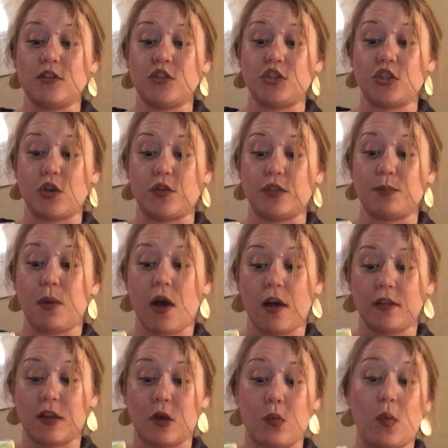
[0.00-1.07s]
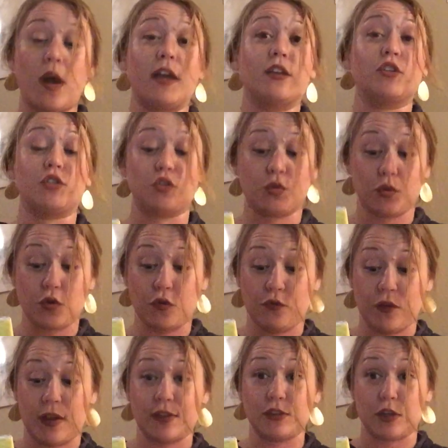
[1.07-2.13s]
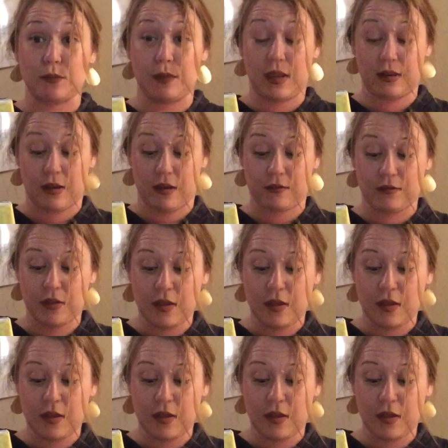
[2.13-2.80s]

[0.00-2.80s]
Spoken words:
shows Paula what true friends are made of.